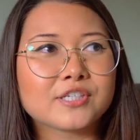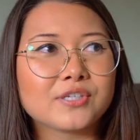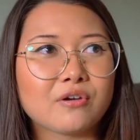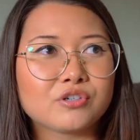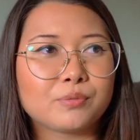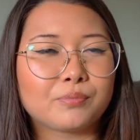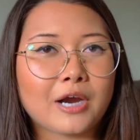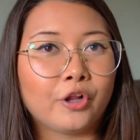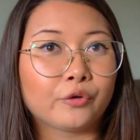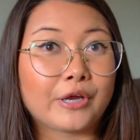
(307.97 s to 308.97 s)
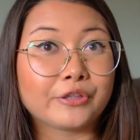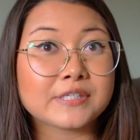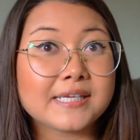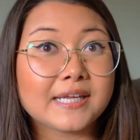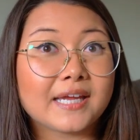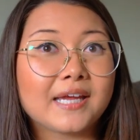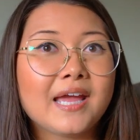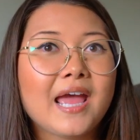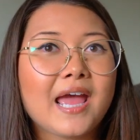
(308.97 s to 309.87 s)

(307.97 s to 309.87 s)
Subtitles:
is known to prowl around the city,